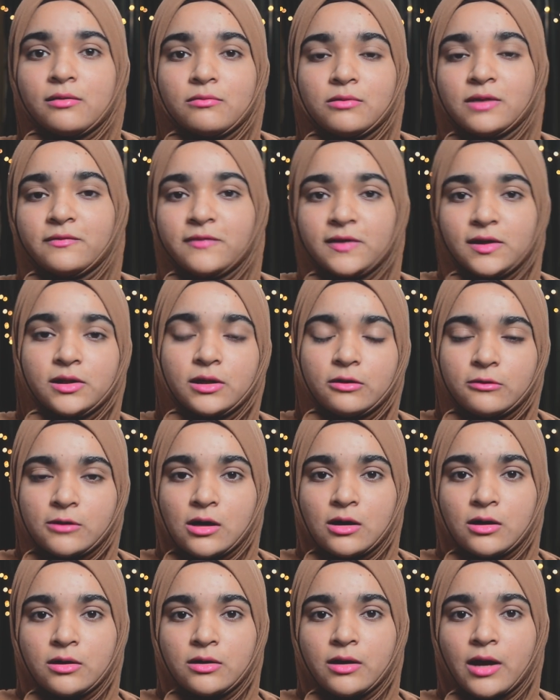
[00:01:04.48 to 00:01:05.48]
living in
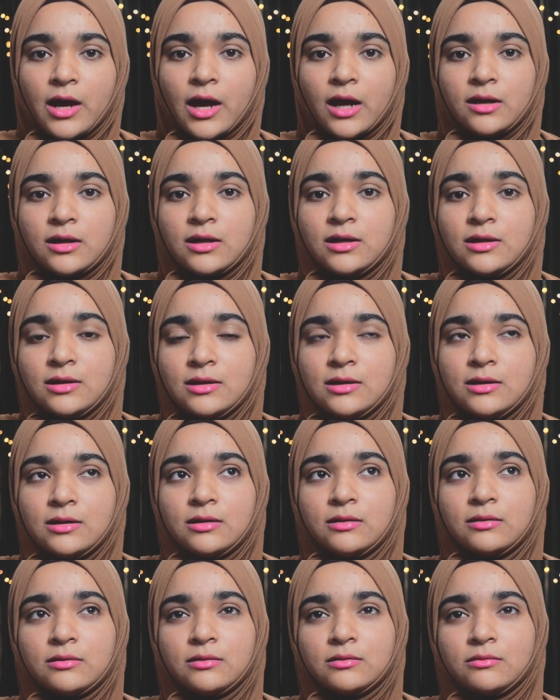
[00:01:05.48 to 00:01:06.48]
Iran and he
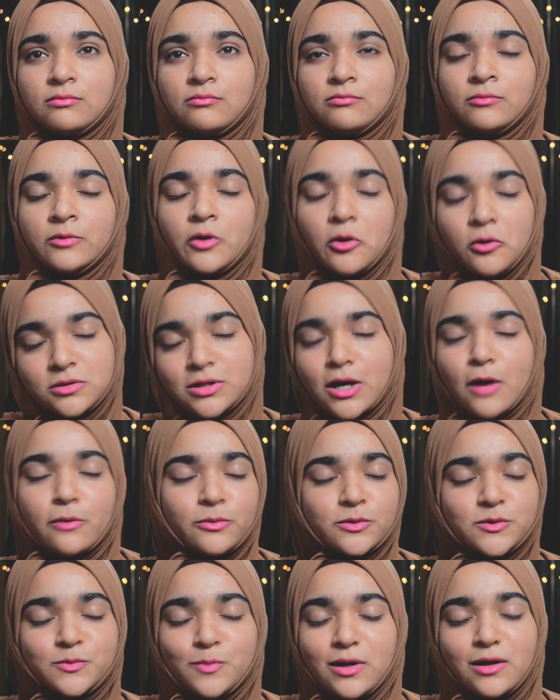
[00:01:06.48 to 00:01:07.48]
knows how to
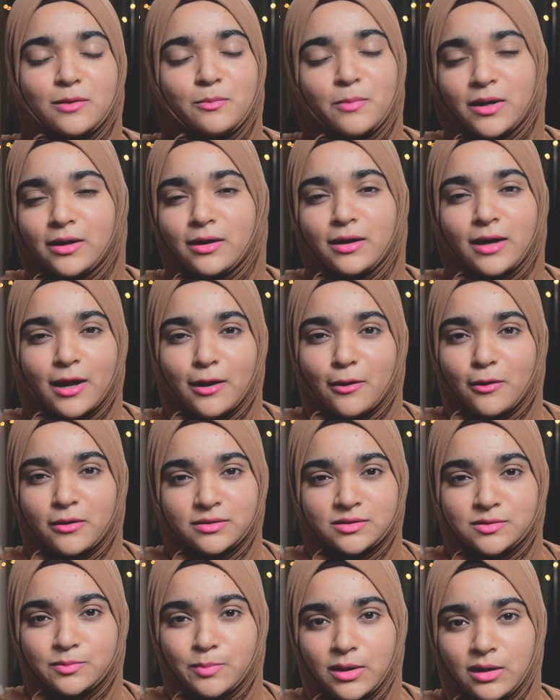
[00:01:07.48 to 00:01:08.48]
speak but he cannot
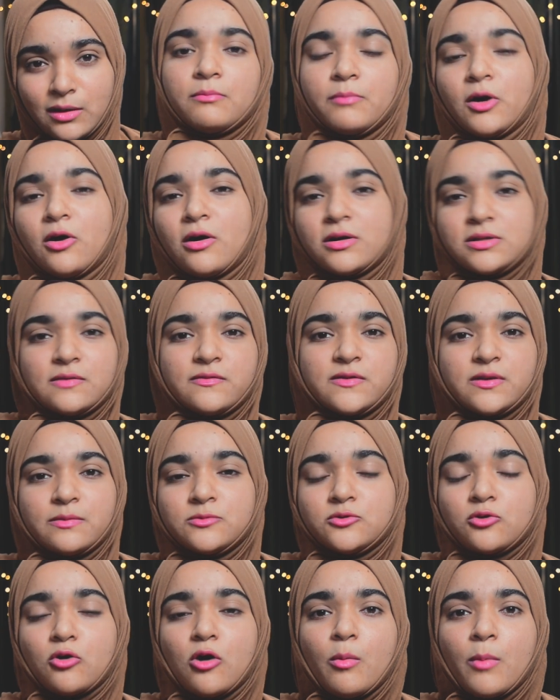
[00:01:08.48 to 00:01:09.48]
speak because of some
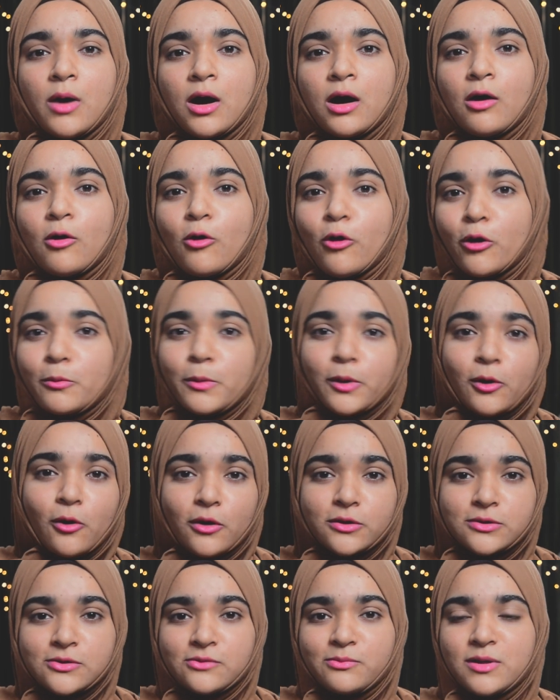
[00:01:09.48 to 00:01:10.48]
trauma or
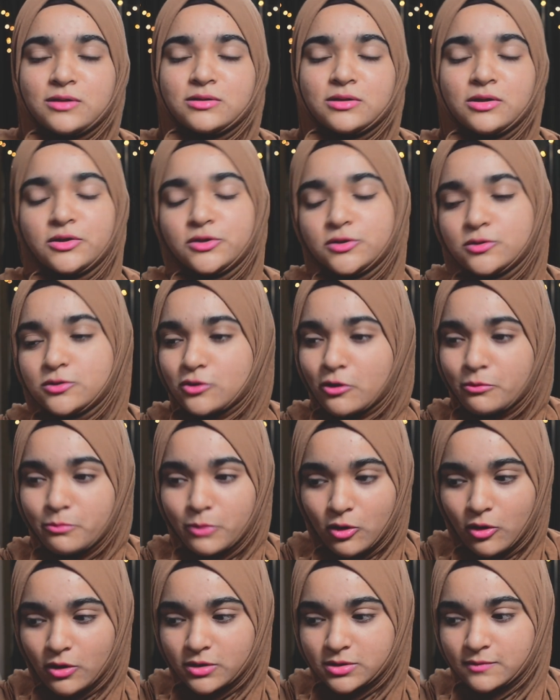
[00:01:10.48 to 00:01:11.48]
because of mental issues or
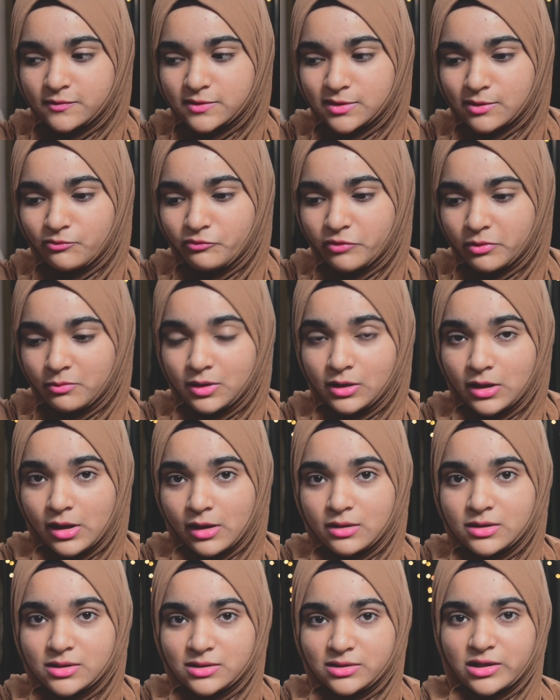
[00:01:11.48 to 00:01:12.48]
because of some
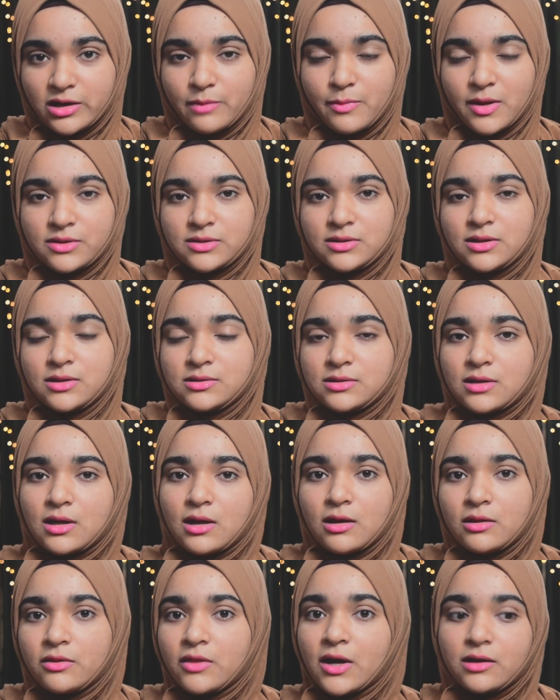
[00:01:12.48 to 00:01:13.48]
familial disturbances
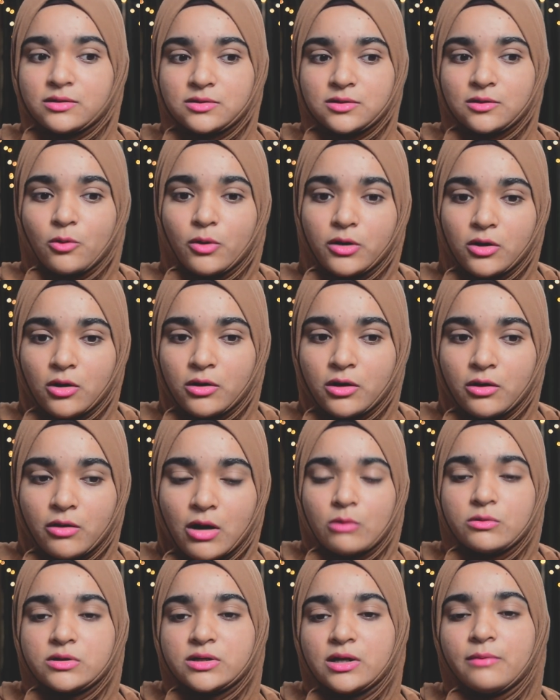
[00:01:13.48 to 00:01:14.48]
that's going on
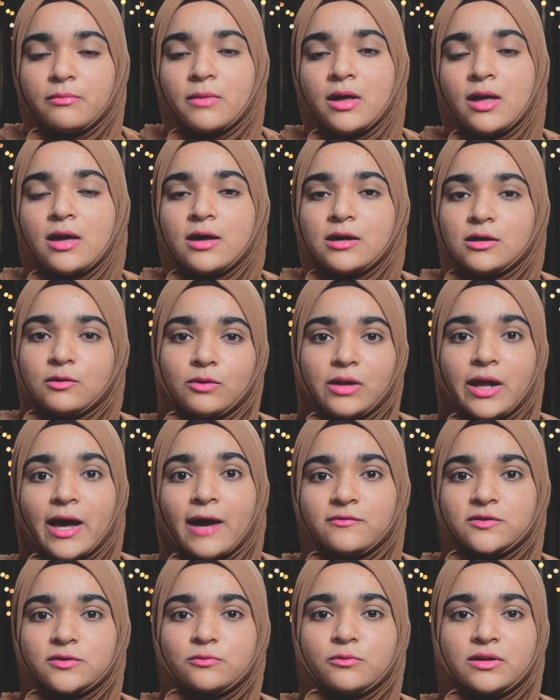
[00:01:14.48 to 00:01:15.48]
around him. You will
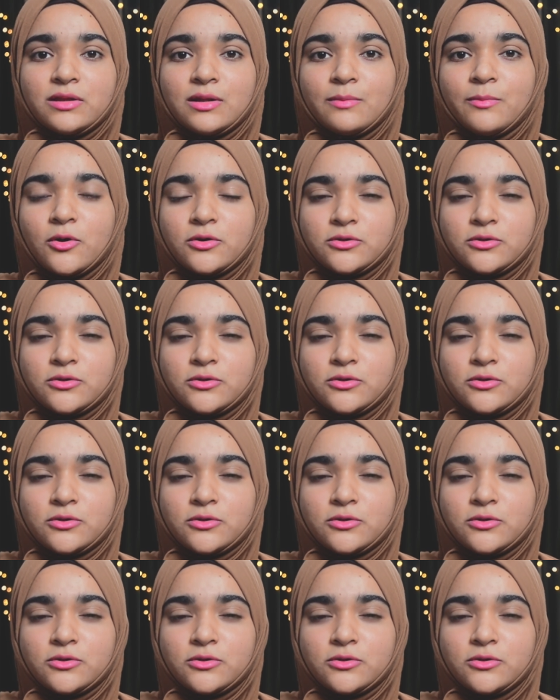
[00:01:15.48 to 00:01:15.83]
have to read the book